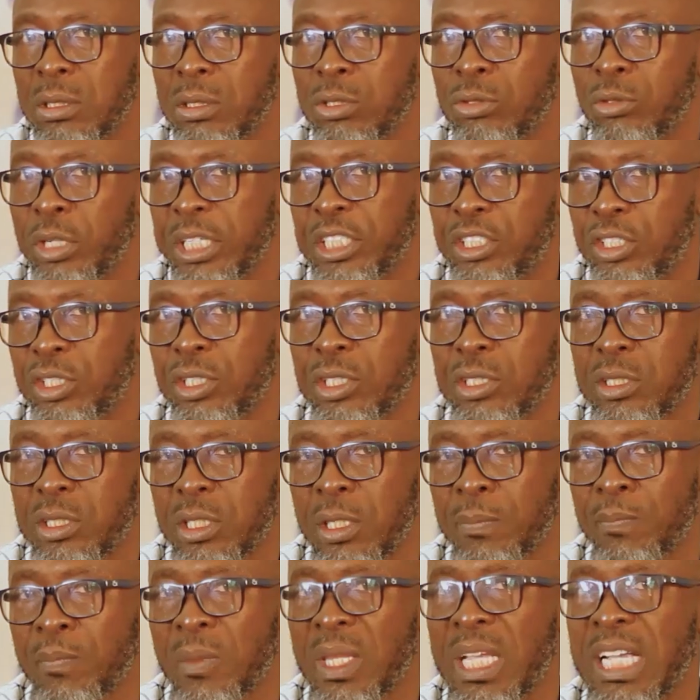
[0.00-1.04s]

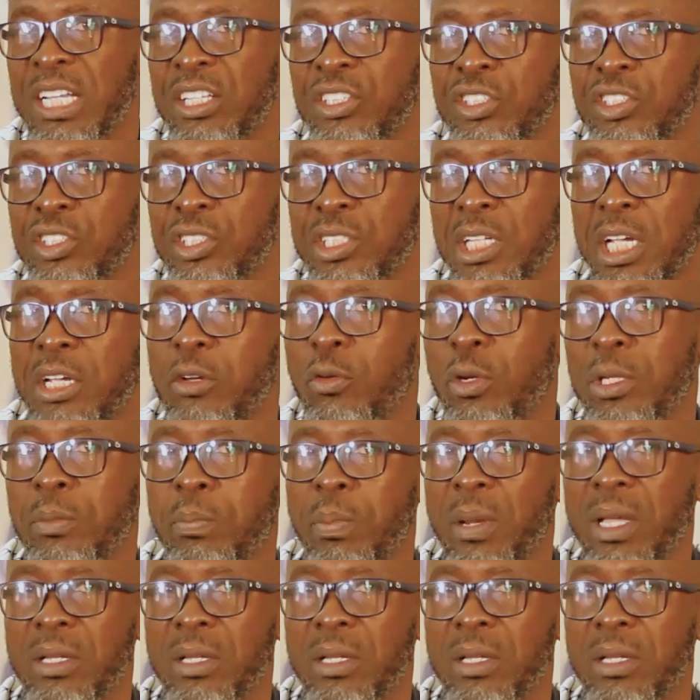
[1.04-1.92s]
riches in secret